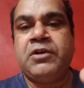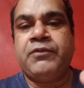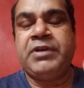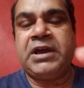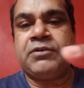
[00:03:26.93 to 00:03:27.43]

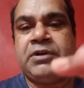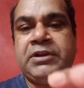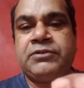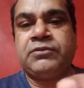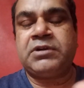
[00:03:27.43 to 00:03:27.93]
we are
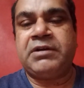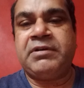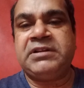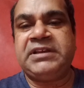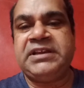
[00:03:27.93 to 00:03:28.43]
going to
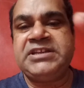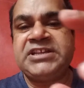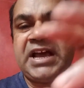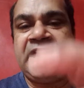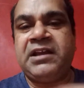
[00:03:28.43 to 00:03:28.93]
cover the
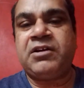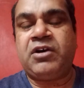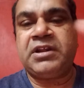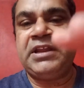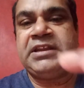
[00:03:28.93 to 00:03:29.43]
entire
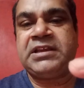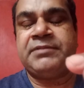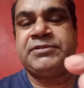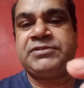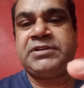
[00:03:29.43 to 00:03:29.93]
organic
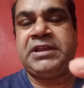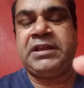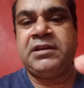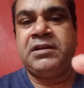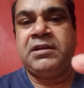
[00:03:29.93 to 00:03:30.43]
chemistry